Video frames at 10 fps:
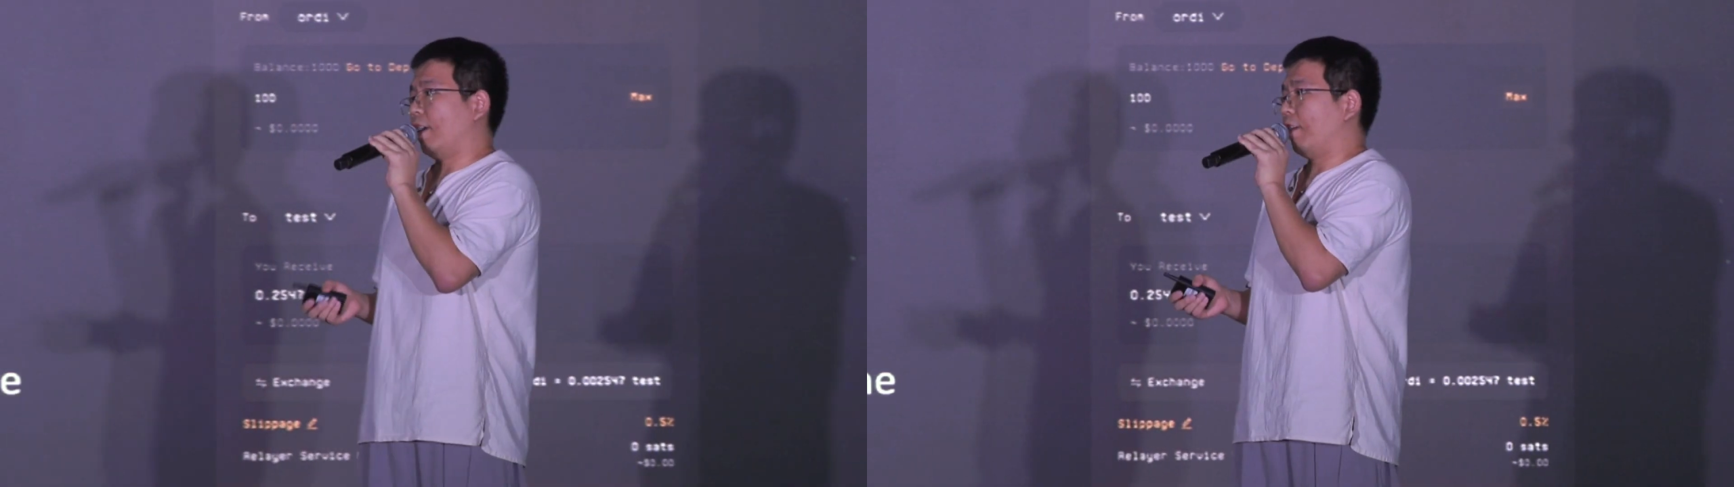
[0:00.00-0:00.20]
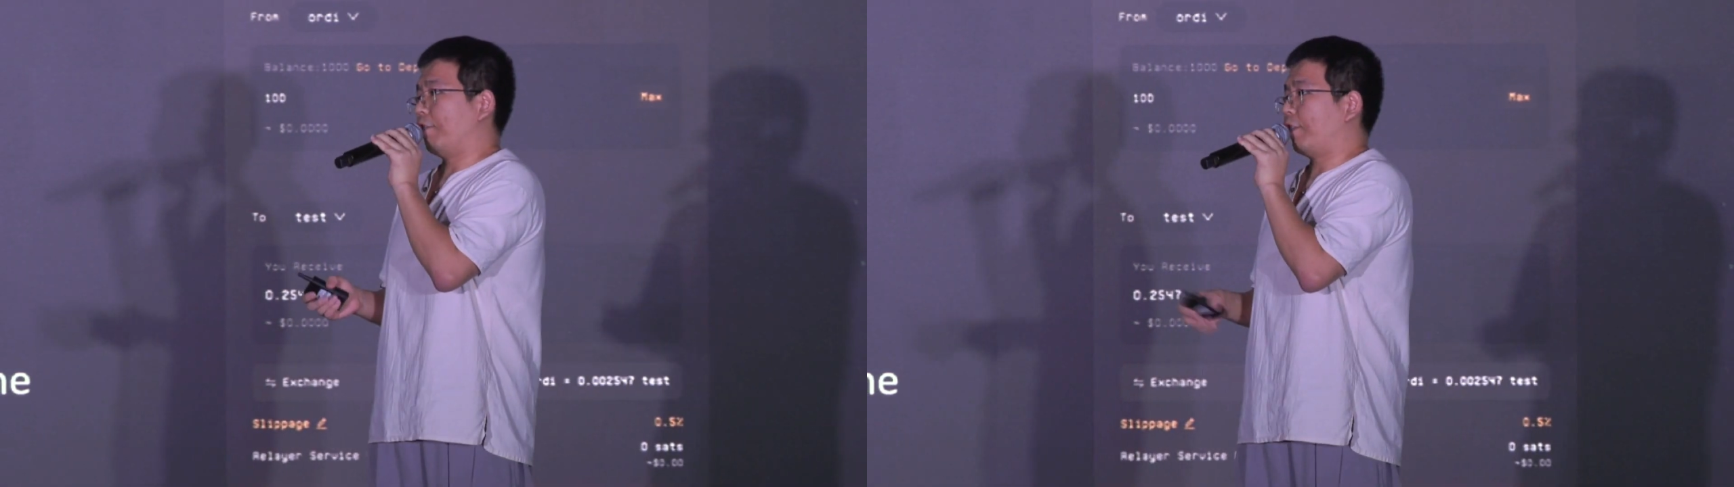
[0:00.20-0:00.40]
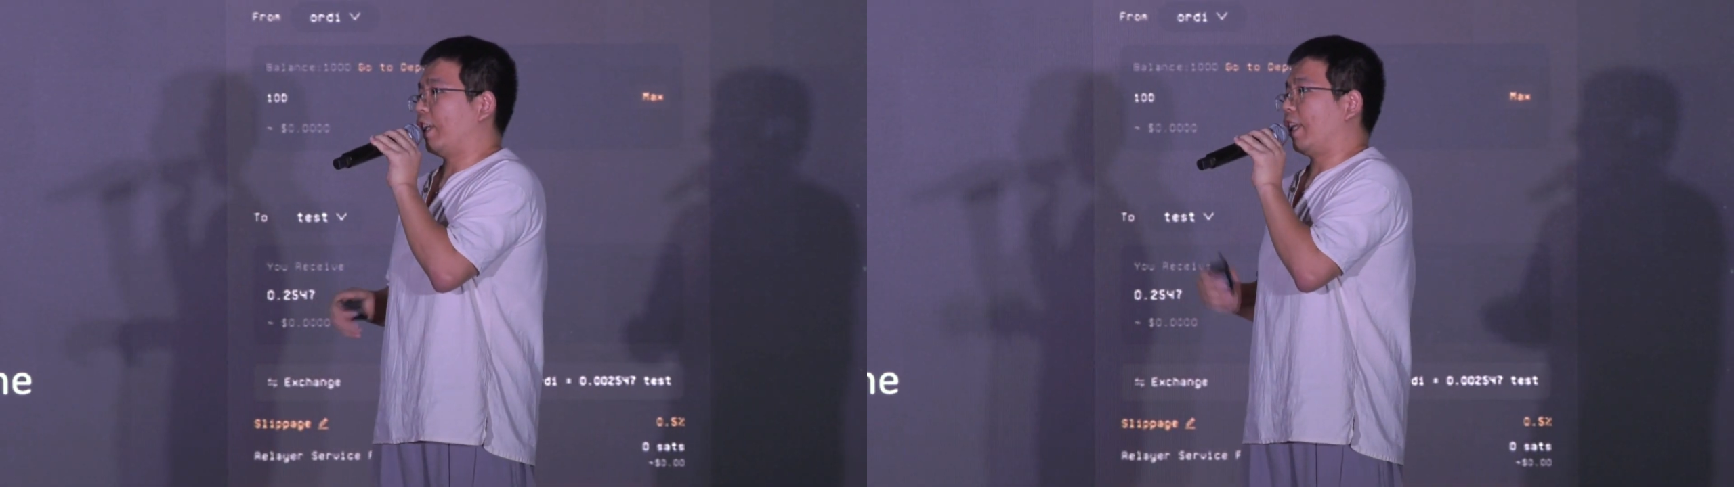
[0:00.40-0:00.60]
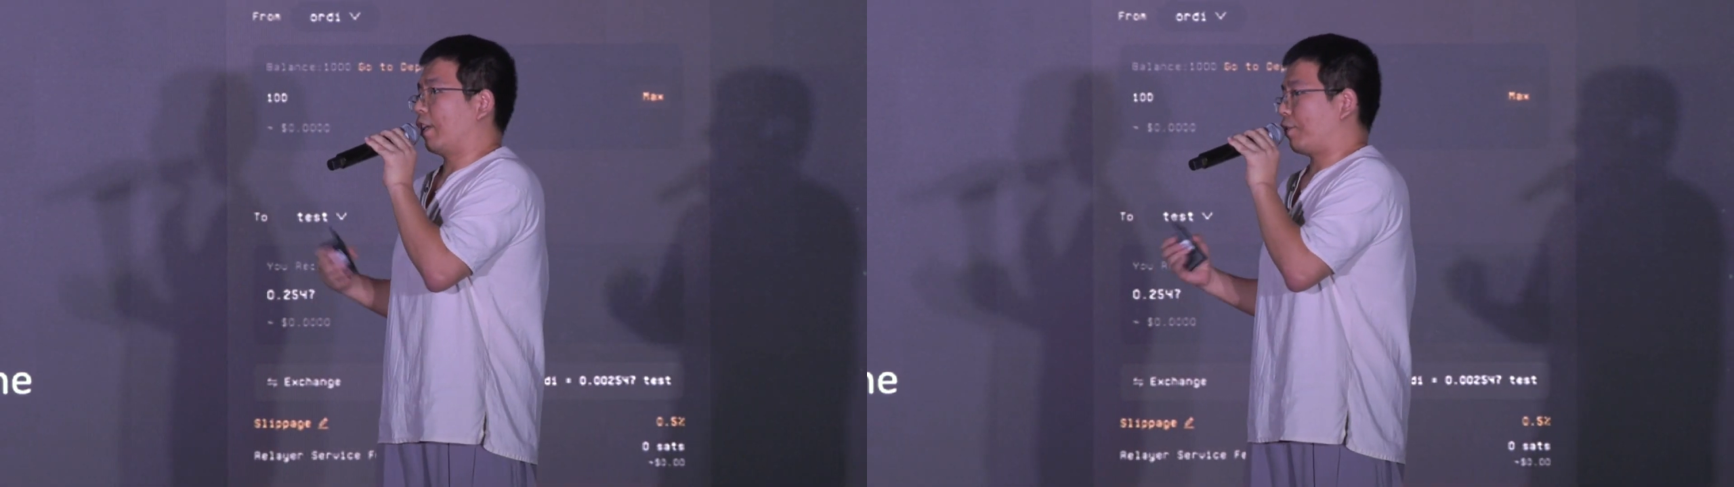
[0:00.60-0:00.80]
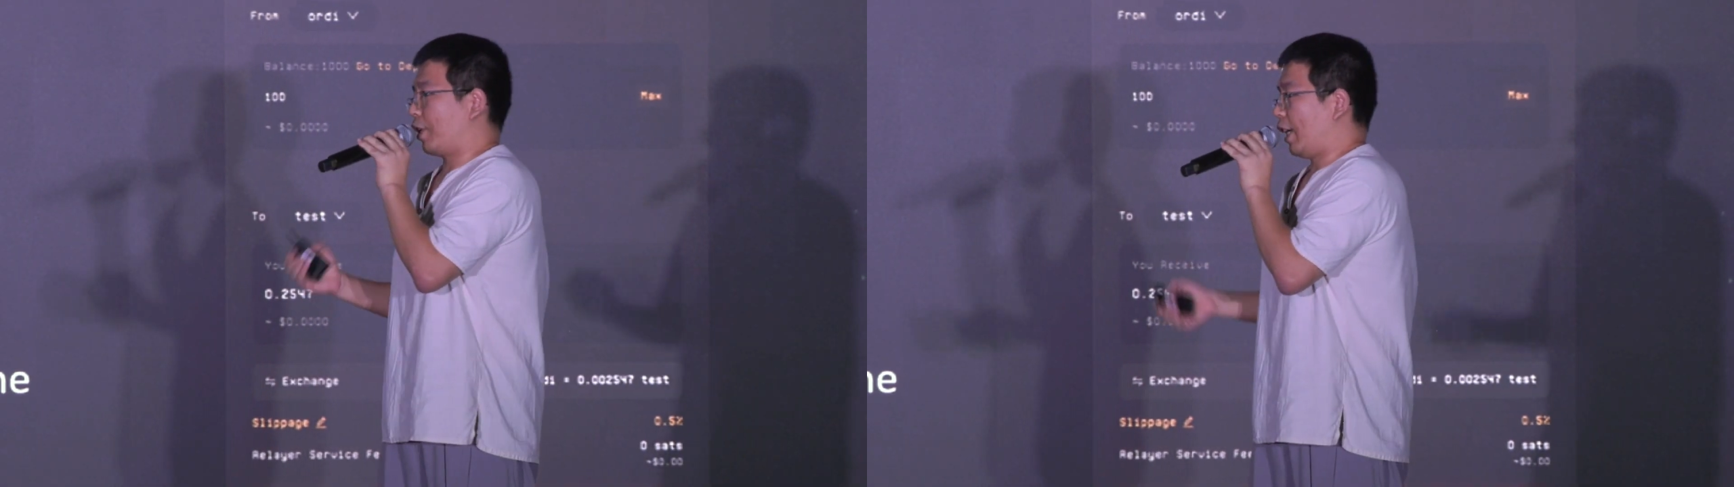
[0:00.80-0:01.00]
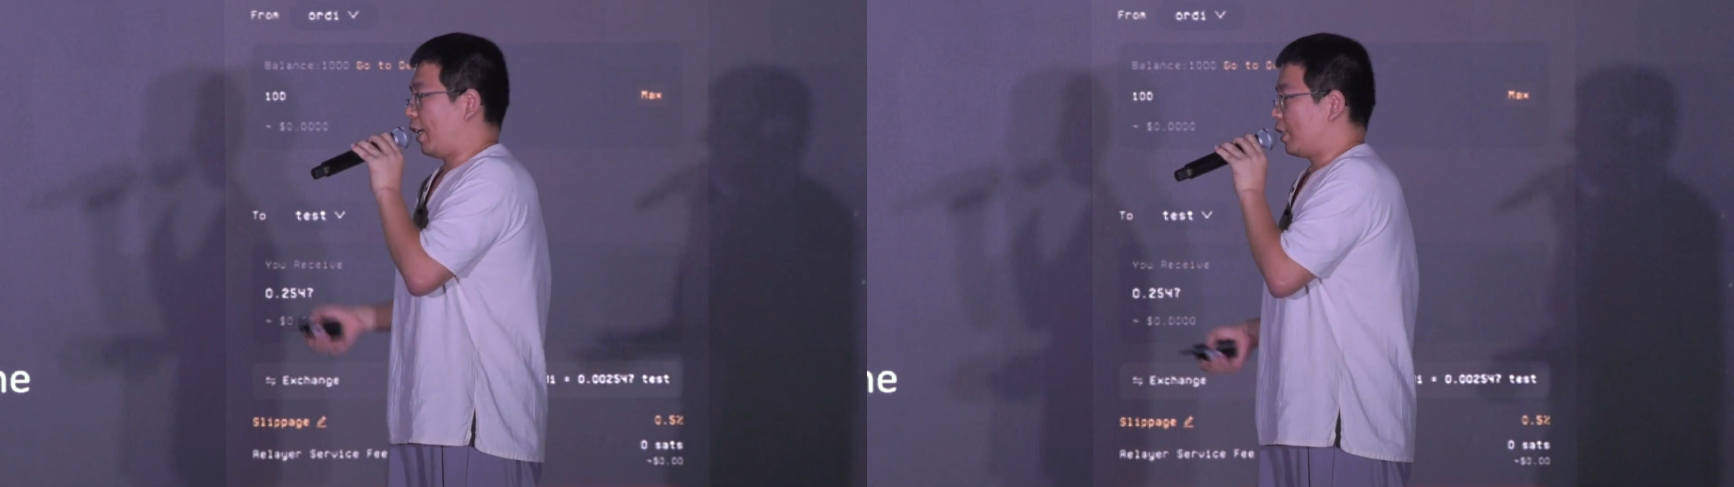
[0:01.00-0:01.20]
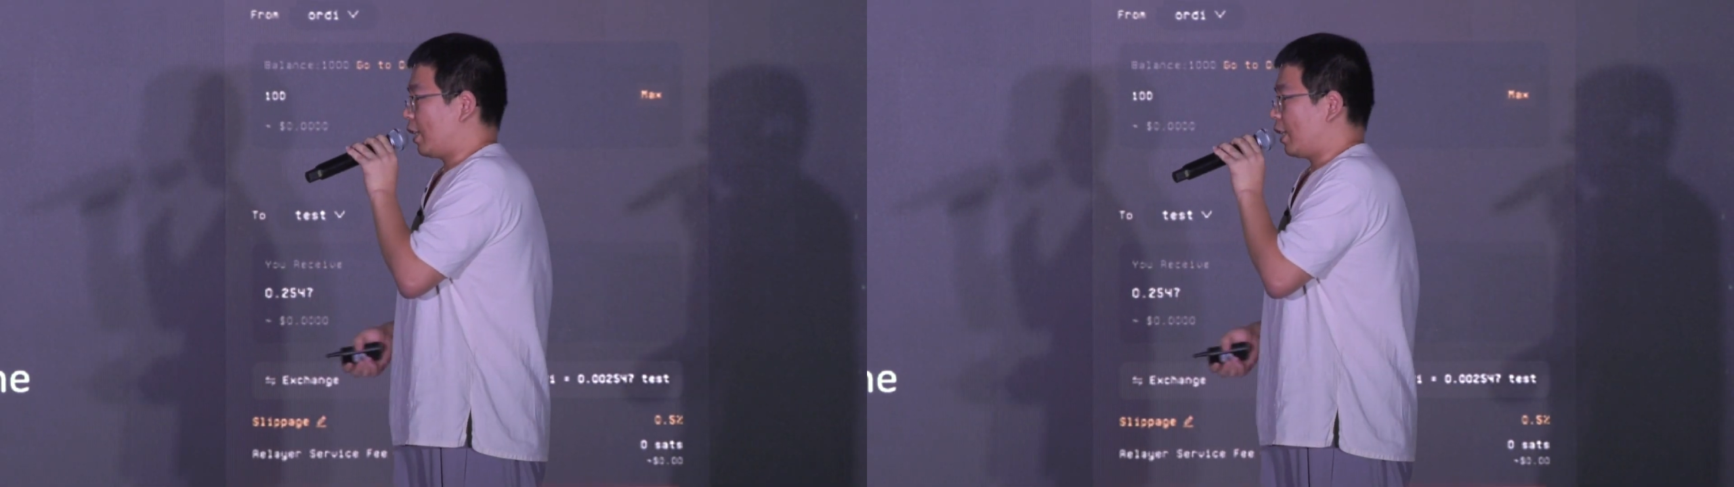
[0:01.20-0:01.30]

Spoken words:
freely create